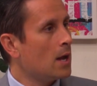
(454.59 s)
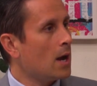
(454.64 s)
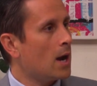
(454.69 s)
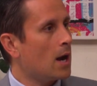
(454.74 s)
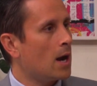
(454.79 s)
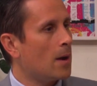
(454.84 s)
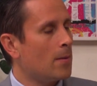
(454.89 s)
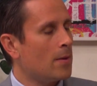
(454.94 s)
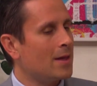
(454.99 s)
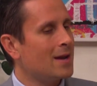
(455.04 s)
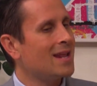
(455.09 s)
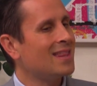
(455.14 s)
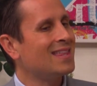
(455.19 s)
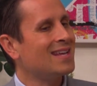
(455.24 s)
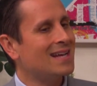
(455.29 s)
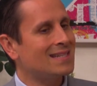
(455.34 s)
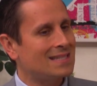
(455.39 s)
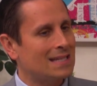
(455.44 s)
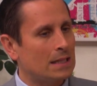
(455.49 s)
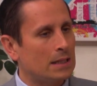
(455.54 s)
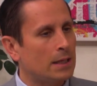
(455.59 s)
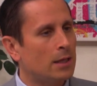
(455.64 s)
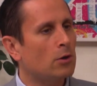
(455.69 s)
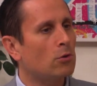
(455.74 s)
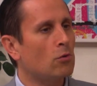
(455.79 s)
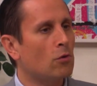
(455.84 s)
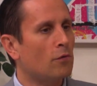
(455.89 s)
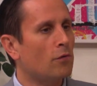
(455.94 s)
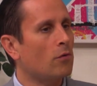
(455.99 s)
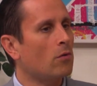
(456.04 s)
Um, and then I think as a leader,
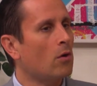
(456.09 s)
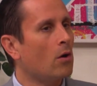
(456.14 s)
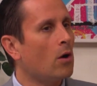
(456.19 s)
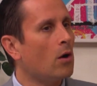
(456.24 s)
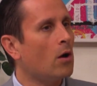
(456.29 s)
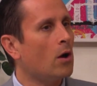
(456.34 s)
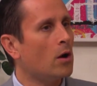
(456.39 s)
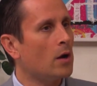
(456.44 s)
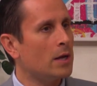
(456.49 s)
leader overall,